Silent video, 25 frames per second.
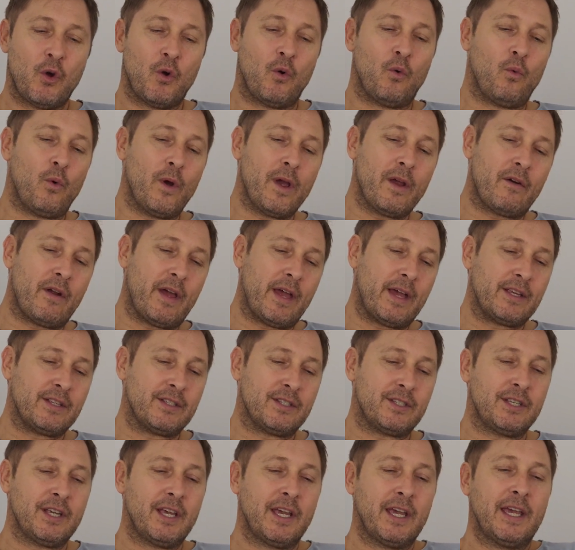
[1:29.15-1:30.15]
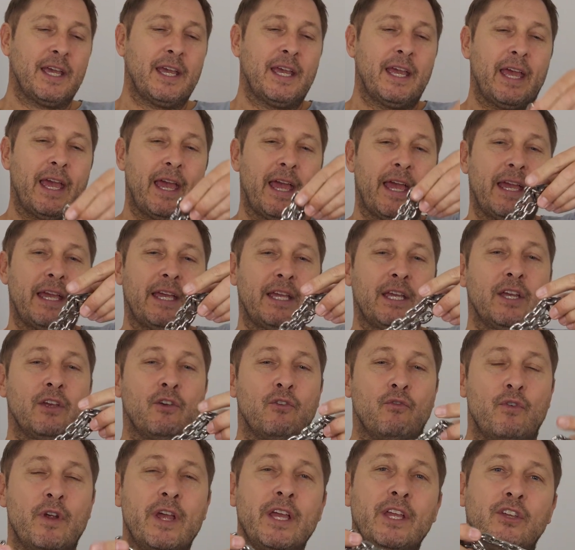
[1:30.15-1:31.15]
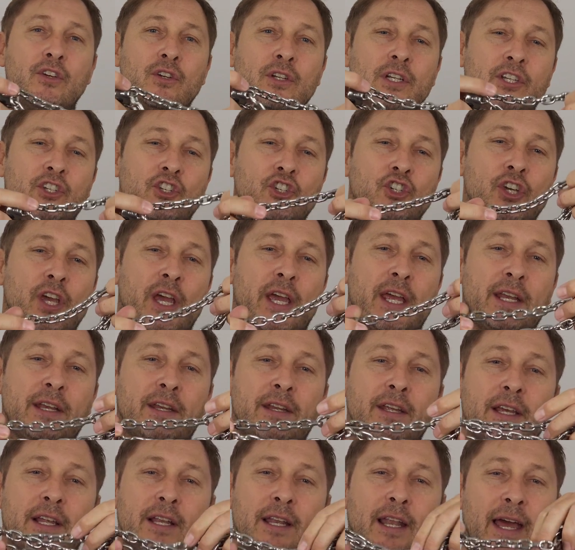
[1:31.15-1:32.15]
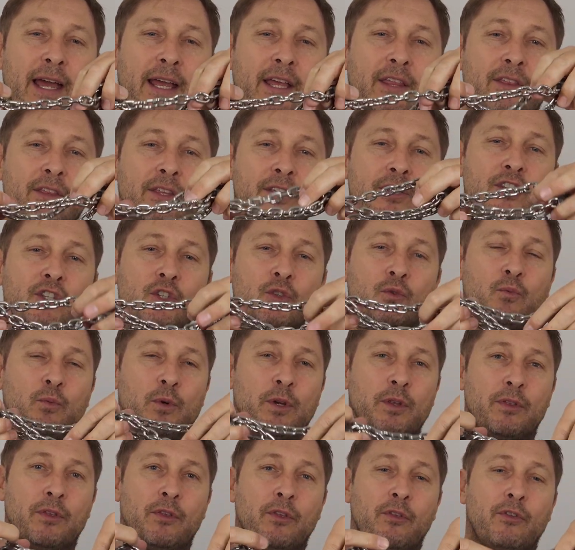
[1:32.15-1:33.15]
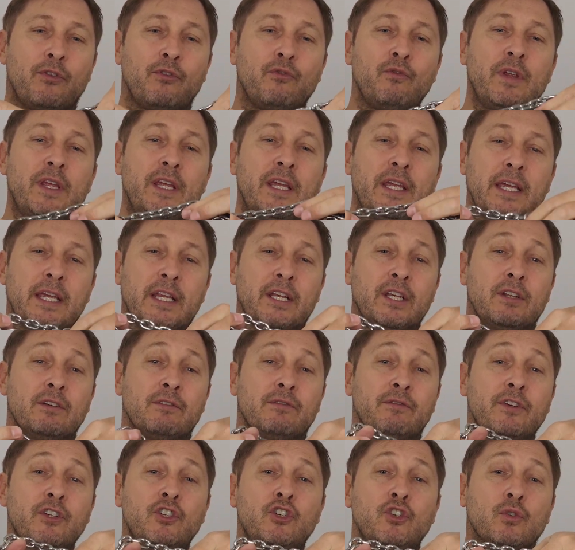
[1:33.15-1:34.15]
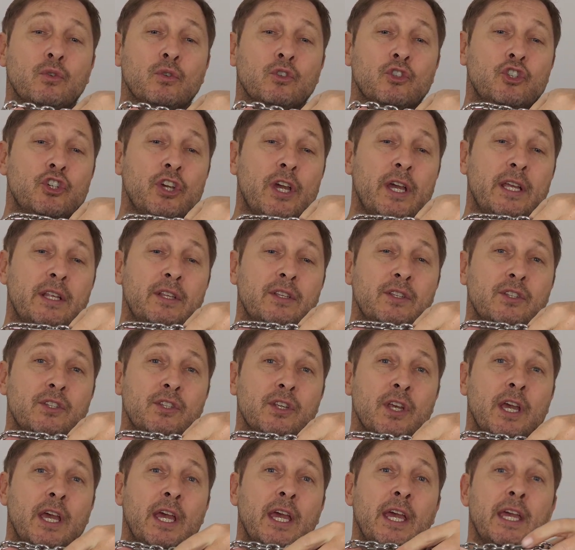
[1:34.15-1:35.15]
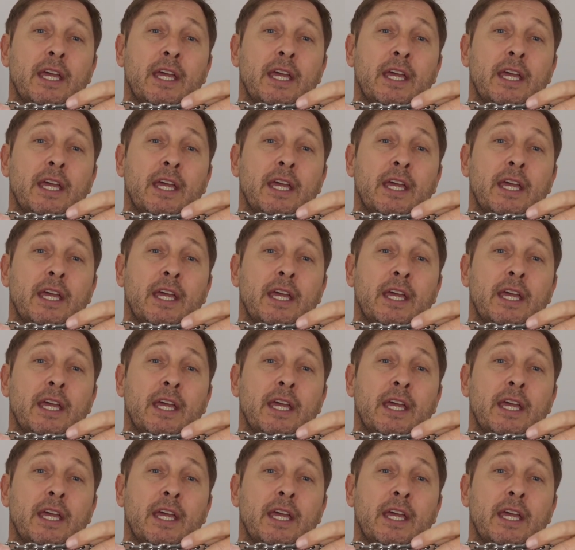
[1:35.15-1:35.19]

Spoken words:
whereas a regular chain like this with 3 individual chains